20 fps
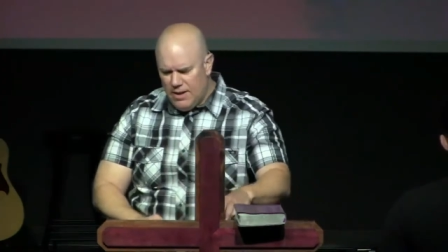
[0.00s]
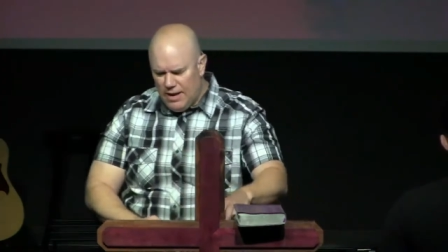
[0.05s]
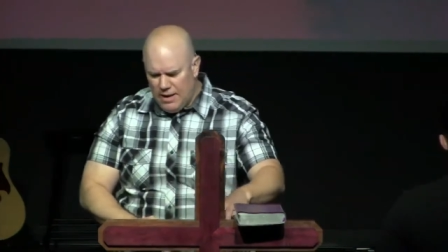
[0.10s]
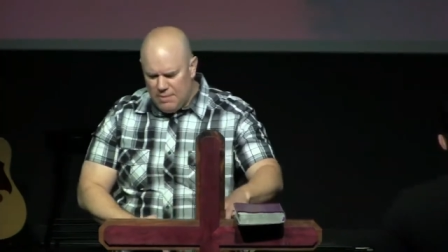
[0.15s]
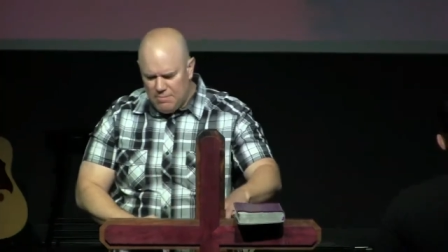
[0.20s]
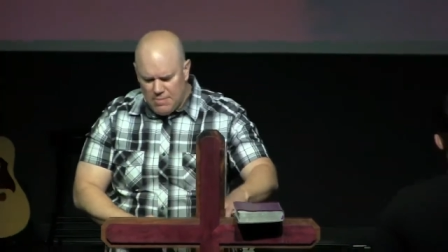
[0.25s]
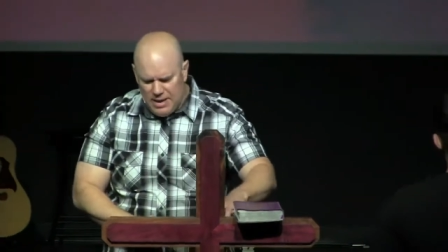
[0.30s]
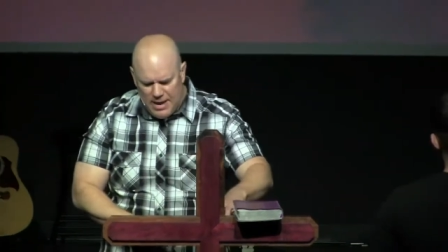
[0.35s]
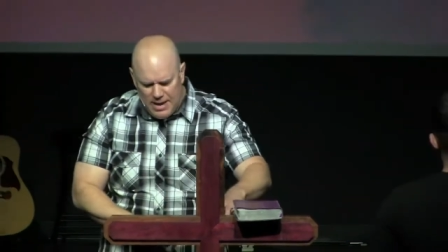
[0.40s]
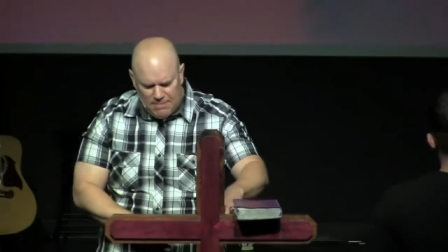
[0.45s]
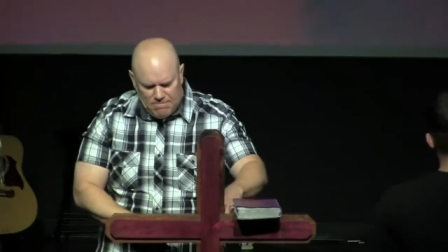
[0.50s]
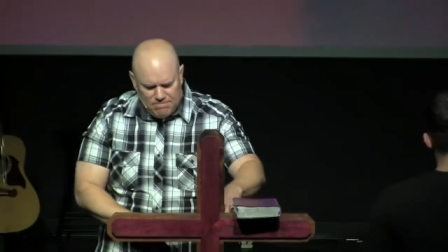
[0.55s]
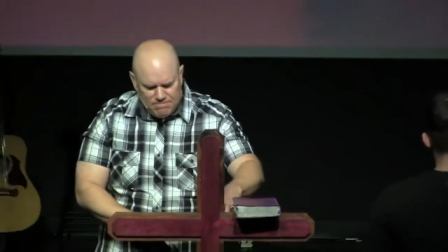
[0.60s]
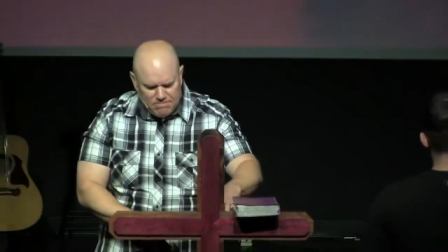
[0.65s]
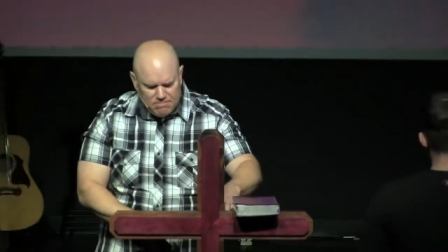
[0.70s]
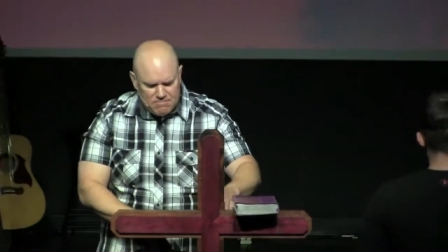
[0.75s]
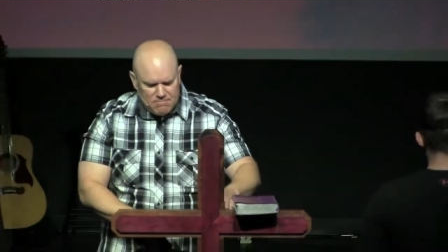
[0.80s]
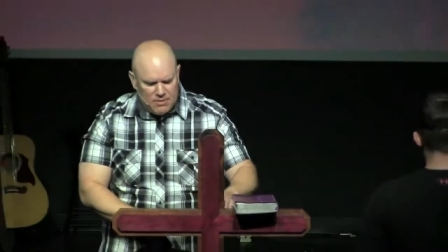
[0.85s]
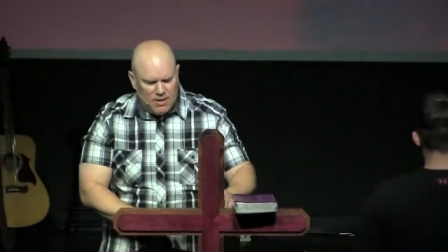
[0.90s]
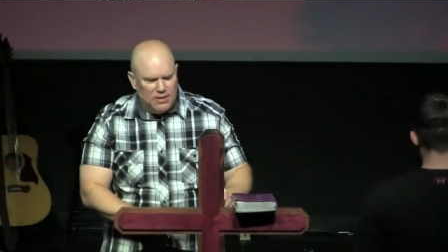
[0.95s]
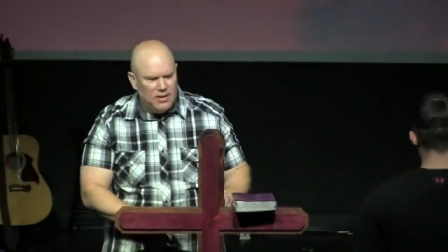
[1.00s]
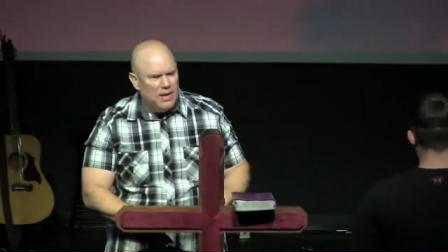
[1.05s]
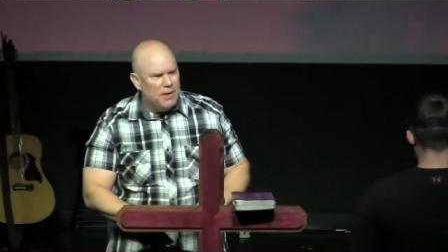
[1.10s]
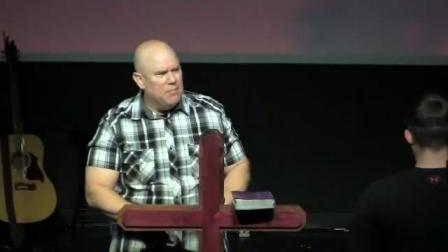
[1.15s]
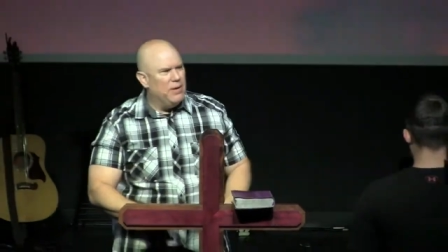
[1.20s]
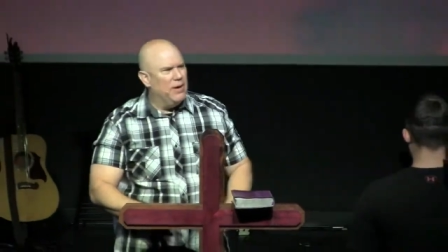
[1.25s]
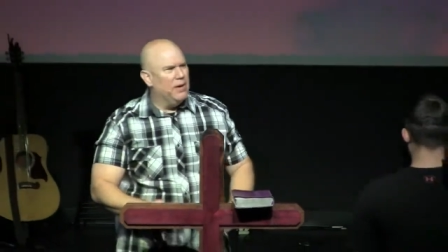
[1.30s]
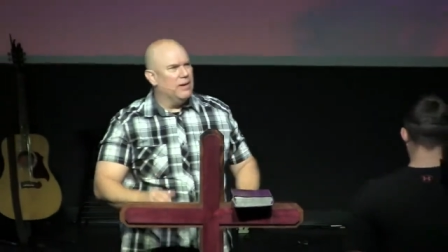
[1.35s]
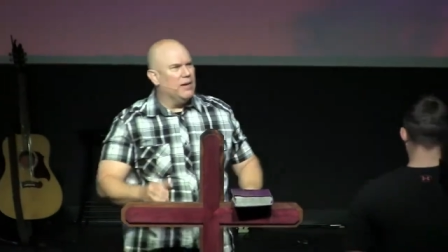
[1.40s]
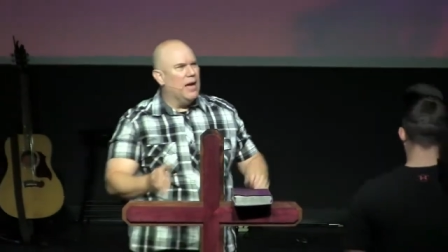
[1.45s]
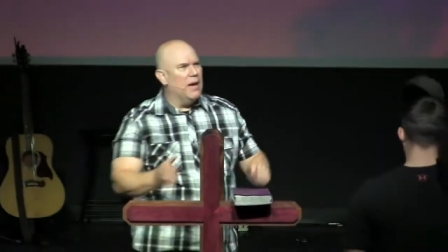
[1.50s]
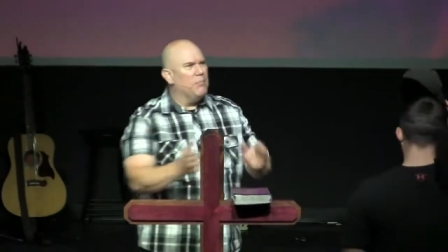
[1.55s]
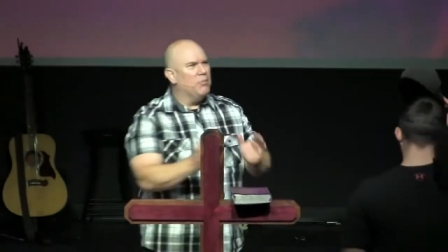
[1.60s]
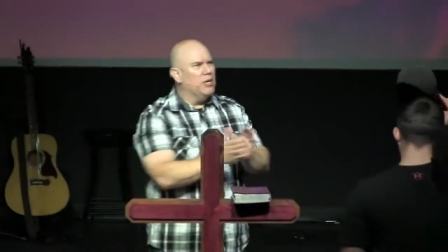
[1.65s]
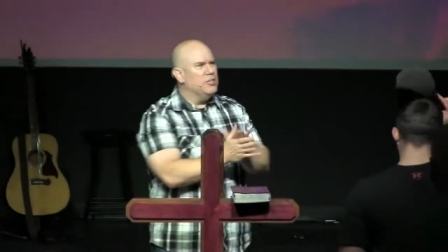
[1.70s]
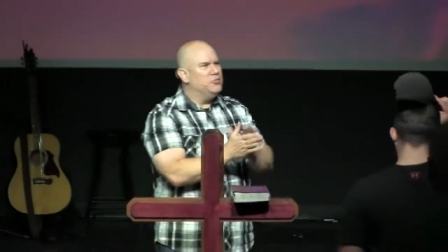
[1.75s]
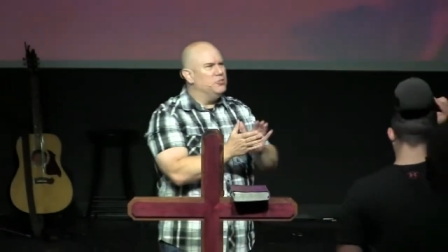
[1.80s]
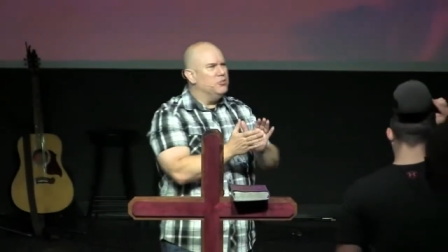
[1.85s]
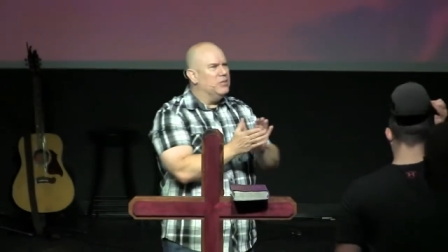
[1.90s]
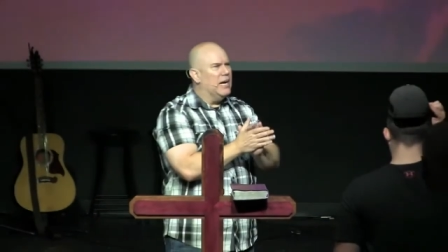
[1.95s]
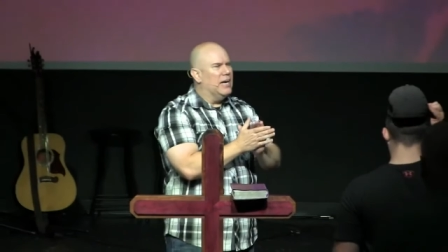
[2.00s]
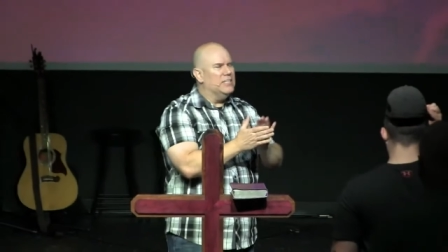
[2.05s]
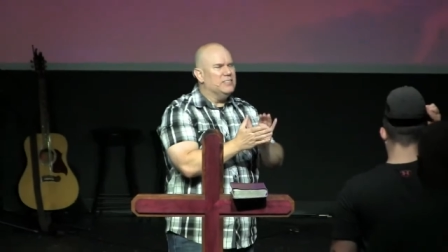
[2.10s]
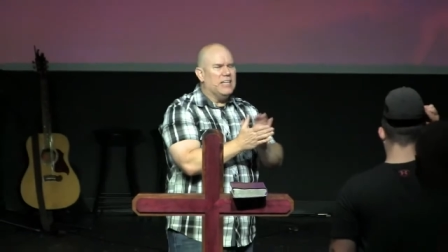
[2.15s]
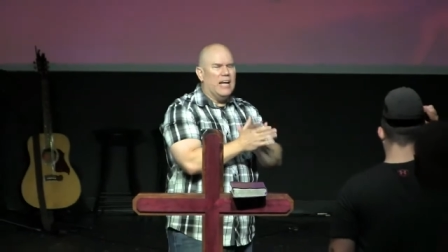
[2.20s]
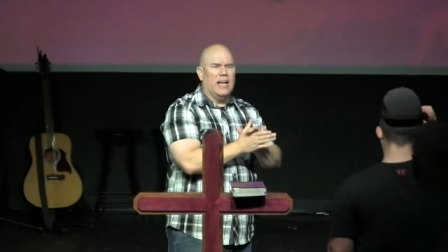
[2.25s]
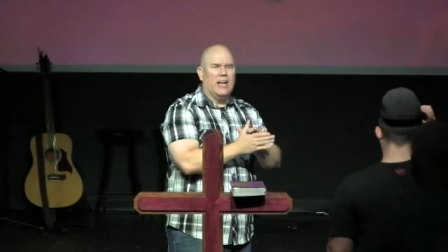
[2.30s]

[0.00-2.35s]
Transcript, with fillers: Amen and amen. God bless you guys.